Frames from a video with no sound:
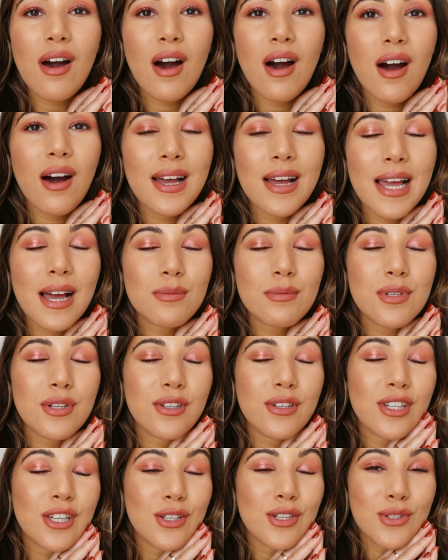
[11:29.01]
I
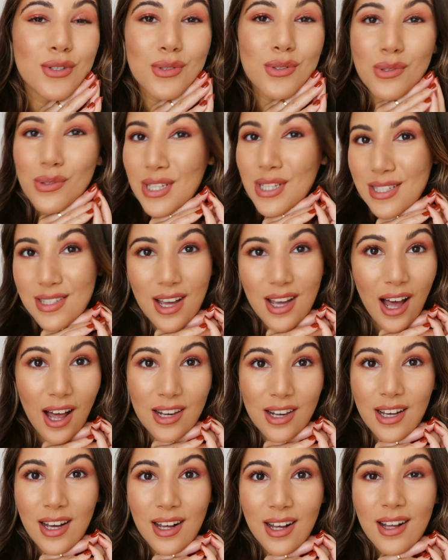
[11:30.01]
absolutely adore this
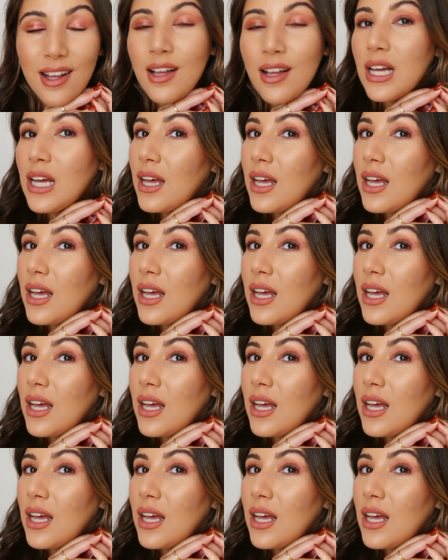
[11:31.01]
color,